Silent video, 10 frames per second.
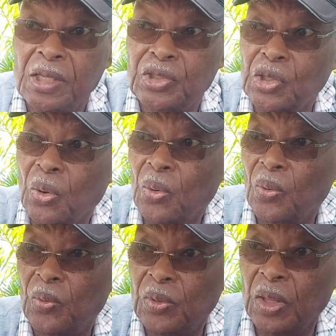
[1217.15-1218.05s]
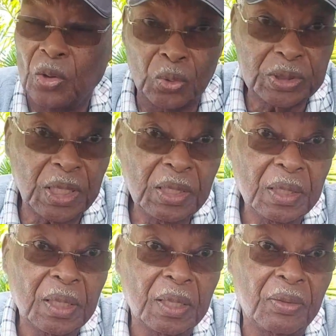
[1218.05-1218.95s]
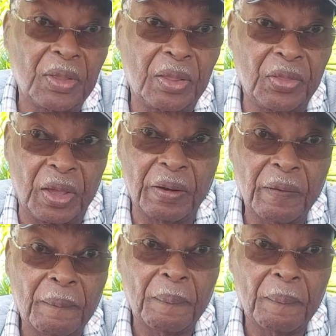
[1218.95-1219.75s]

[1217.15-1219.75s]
So the goatee, they're there.